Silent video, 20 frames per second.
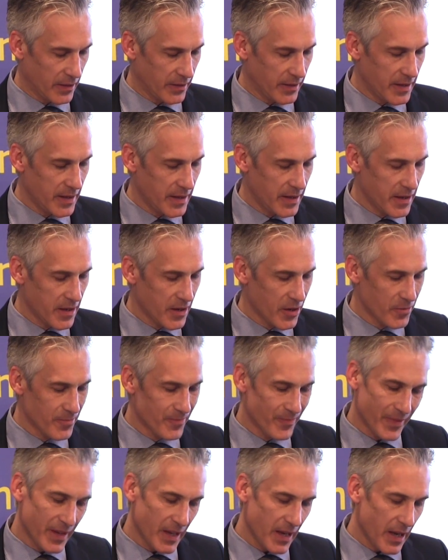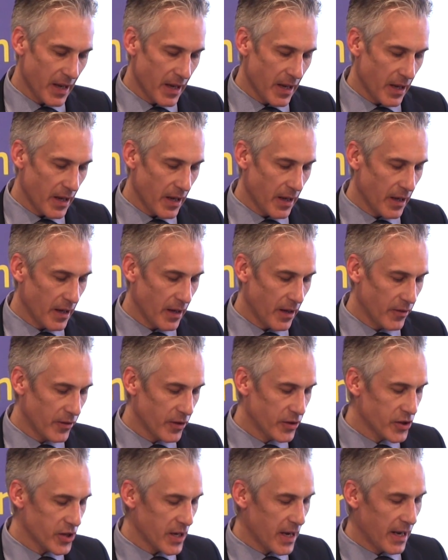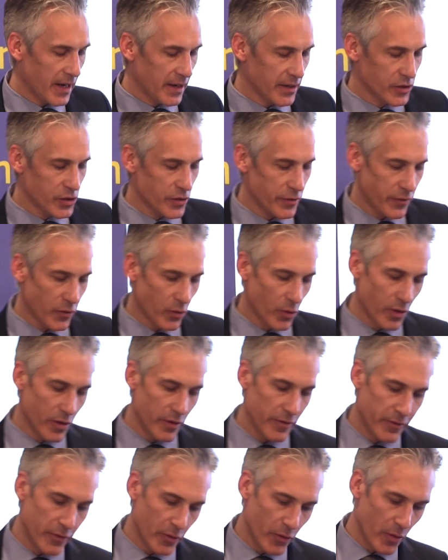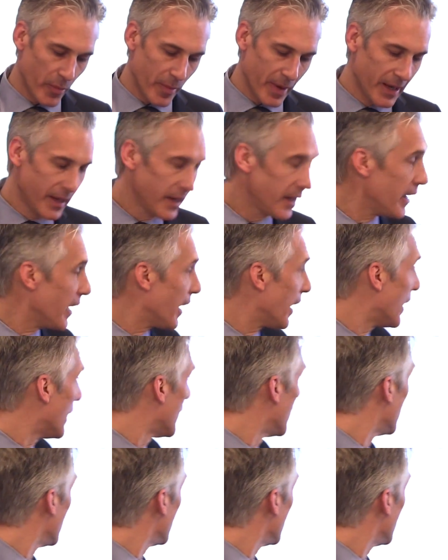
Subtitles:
here the challenge for Romania,